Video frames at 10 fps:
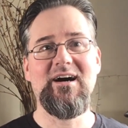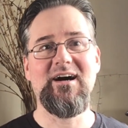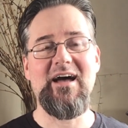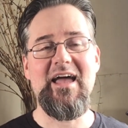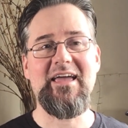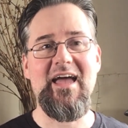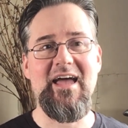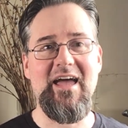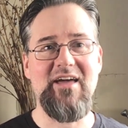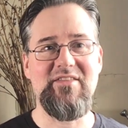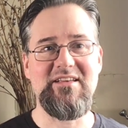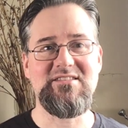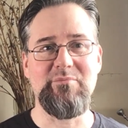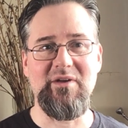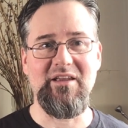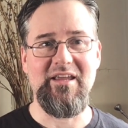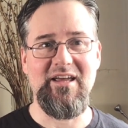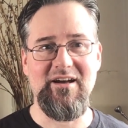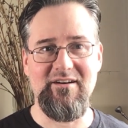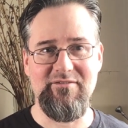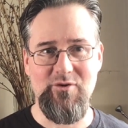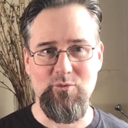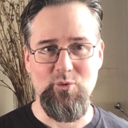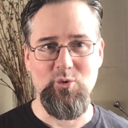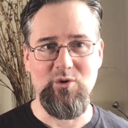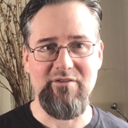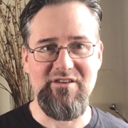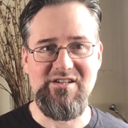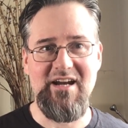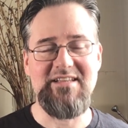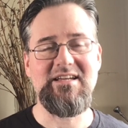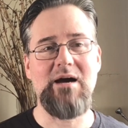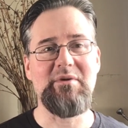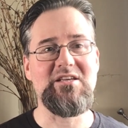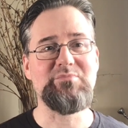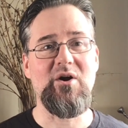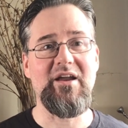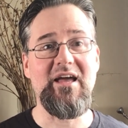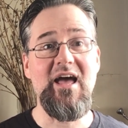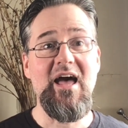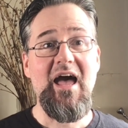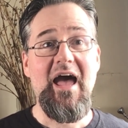aka the stability of the rule of the Chinese Communist Party.